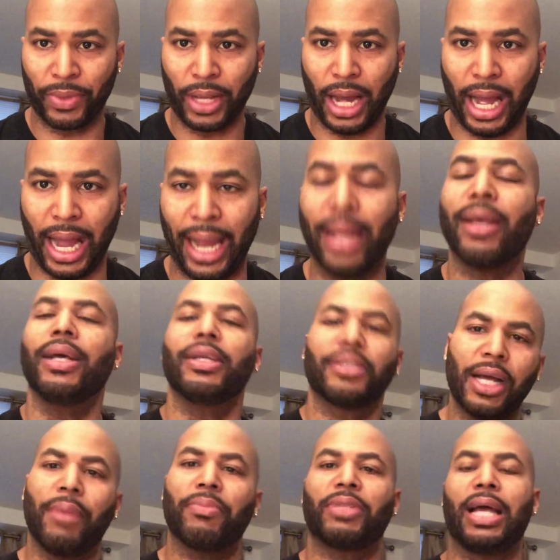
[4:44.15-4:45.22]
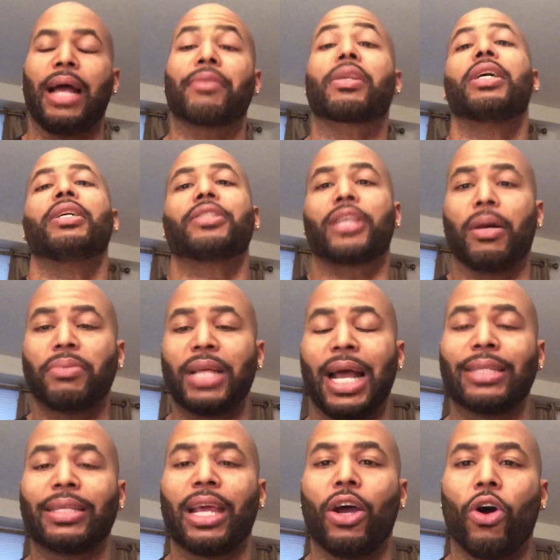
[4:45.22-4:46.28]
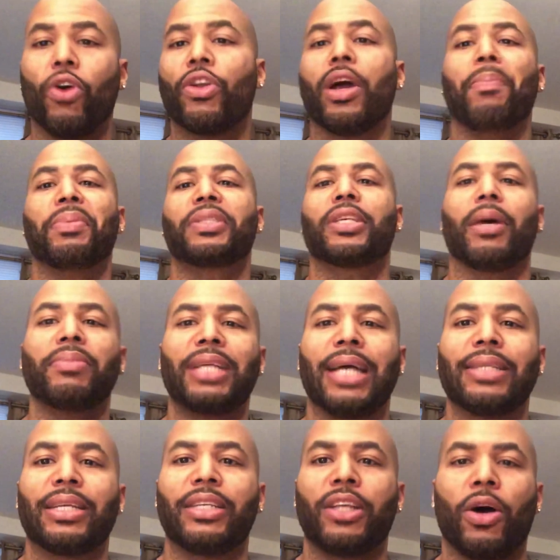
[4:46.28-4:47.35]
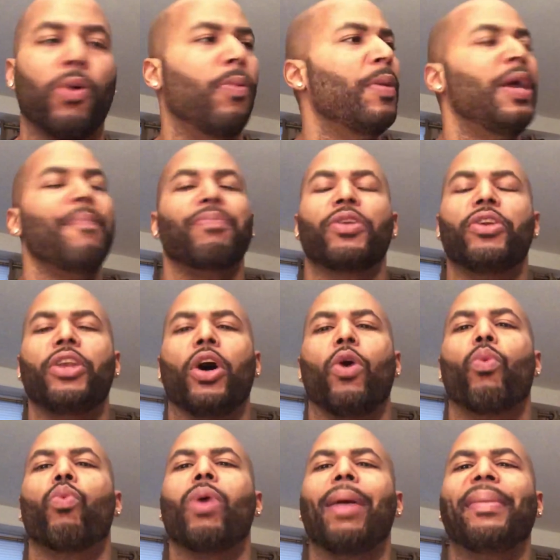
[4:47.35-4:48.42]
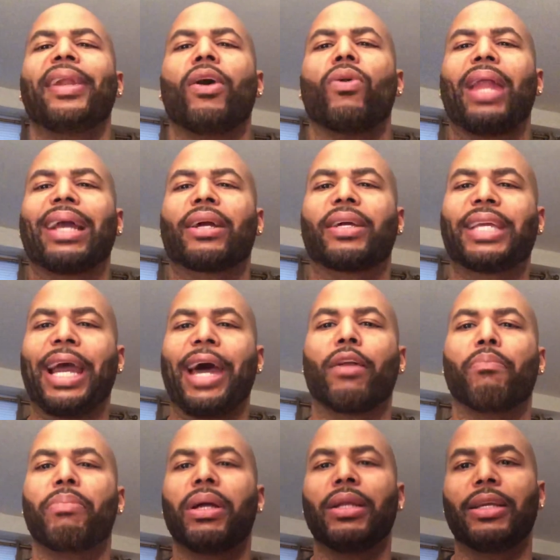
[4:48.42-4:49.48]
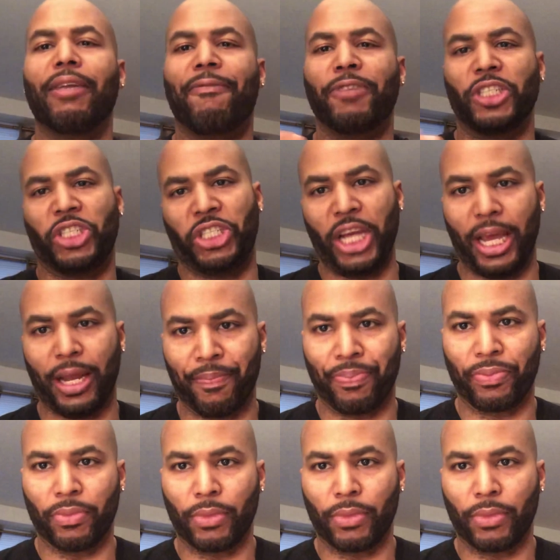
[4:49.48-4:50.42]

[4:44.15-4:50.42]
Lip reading: All right, sometimes they hold up, but sometimes they don't. Women don't like accountability for shit.